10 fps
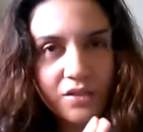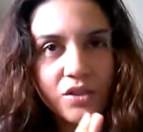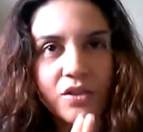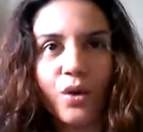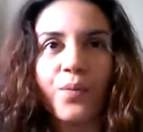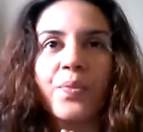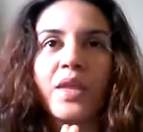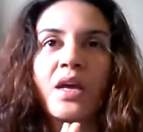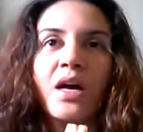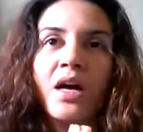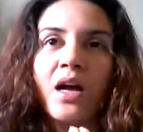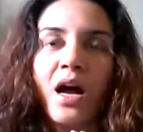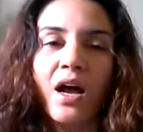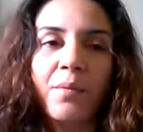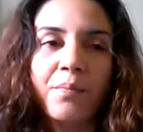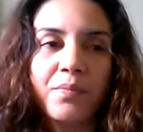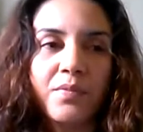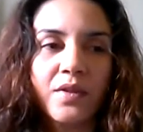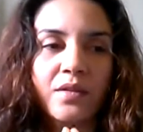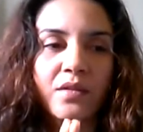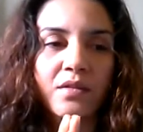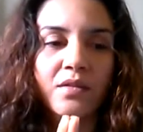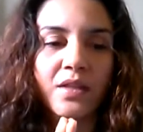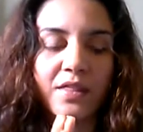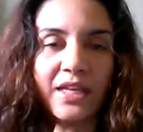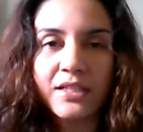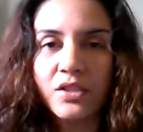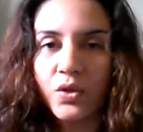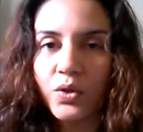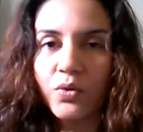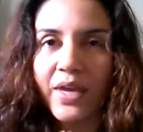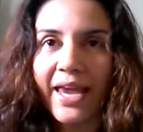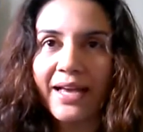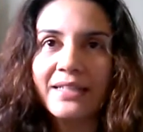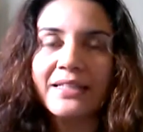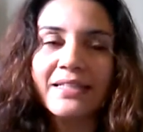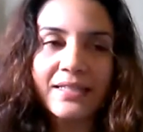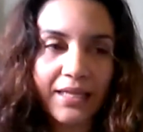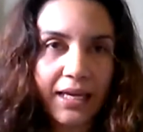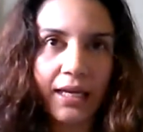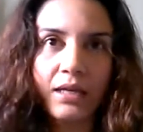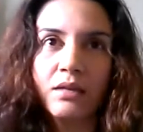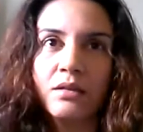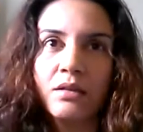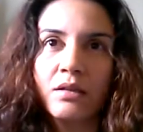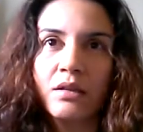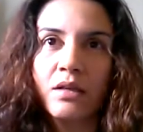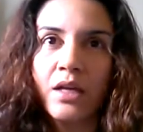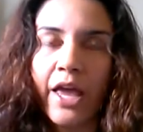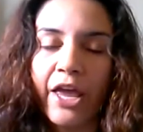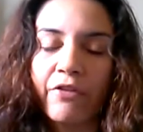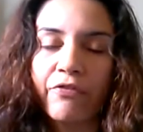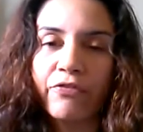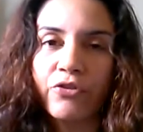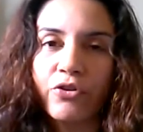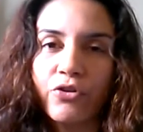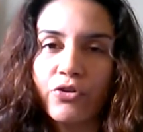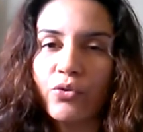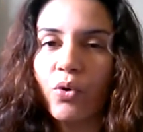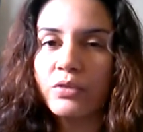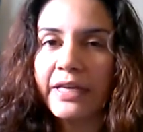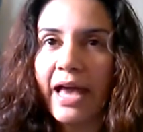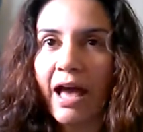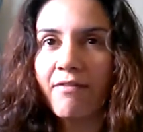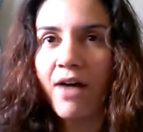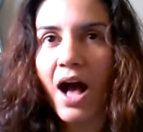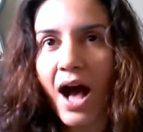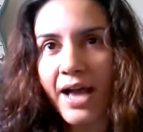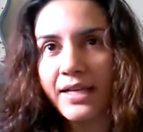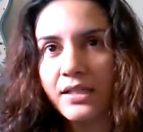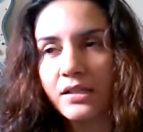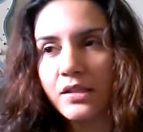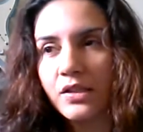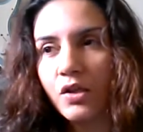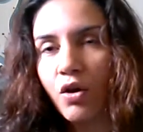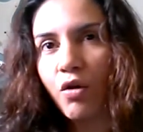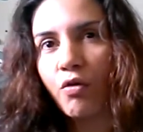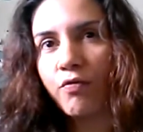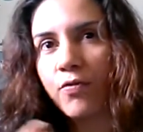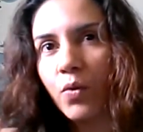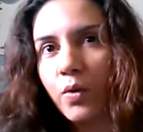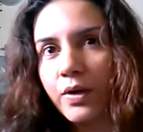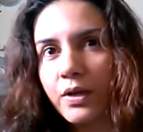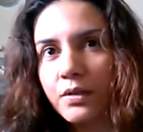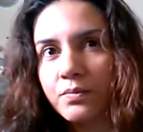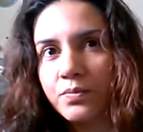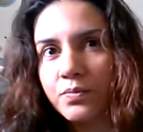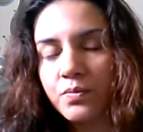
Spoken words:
So the thing is, though, you can't see if you only have eyes for